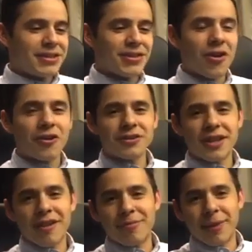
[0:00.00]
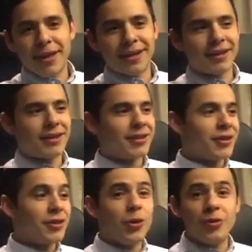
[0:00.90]
these songs that have been
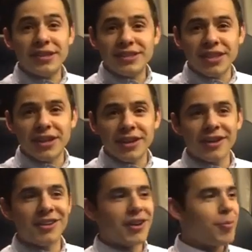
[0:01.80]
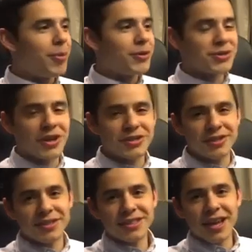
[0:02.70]
new this year,
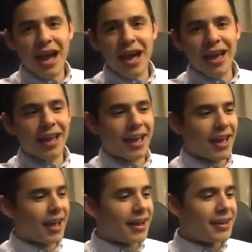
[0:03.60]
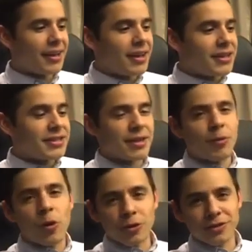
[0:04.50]
Postcards in the Sky and
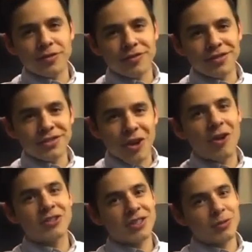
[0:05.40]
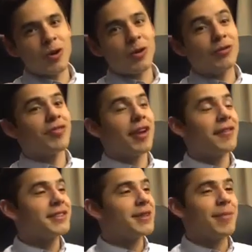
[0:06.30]
some old songs as well, old
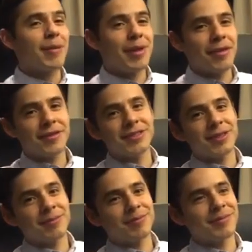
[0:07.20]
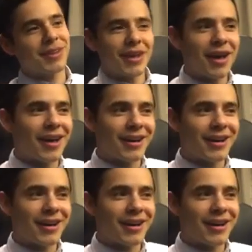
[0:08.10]
favorites, and maybe even some